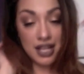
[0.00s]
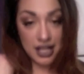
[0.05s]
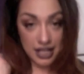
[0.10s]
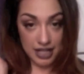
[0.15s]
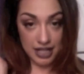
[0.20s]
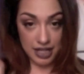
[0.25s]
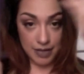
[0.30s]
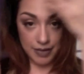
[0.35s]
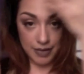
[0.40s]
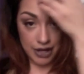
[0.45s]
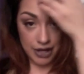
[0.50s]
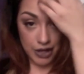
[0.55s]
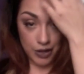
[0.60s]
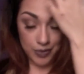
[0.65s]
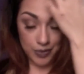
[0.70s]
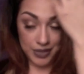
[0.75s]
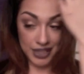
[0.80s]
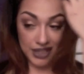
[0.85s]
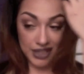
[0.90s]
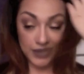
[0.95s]
I
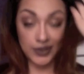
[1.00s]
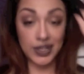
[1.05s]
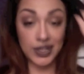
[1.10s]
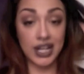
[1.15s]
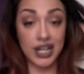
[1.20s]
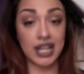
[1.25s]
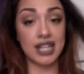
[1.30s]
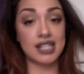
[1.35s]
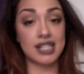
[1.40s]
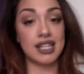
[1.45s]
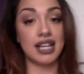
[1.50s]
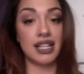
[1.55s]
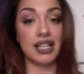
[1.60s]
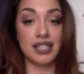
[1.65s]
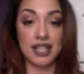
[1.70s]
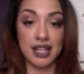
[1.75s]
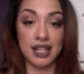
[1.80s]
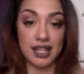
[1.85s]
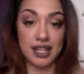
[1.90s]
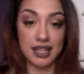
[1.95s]
hope that you guys liked
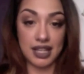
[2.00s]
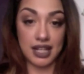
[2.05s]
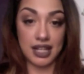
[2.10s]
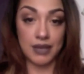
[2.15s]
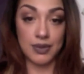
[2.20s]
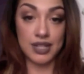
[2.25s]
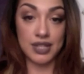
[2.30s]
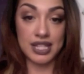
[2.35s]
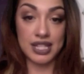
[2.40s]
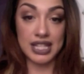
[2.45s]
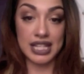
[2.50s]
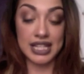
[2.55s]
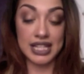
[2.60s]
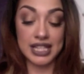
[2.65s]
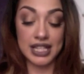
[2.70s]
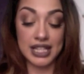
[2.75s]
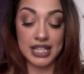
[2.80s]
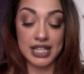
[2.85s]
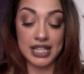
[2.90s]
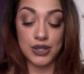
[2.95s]
it and that I was
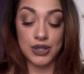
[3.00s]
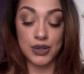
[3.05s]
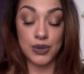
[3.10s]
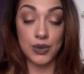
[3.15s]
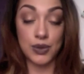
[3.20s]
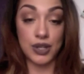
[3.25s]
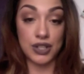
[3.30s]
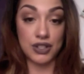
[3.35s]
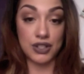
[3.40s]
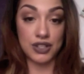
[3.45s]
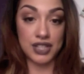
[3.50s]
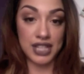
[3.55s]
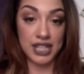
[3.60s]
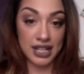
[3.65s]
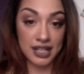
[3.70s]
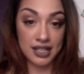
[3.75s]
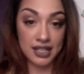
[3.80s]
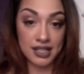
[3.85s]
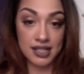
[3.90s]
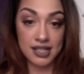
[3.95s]
easy to
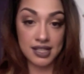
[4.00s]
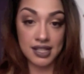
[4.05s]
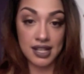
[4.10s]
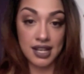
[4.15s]
understand.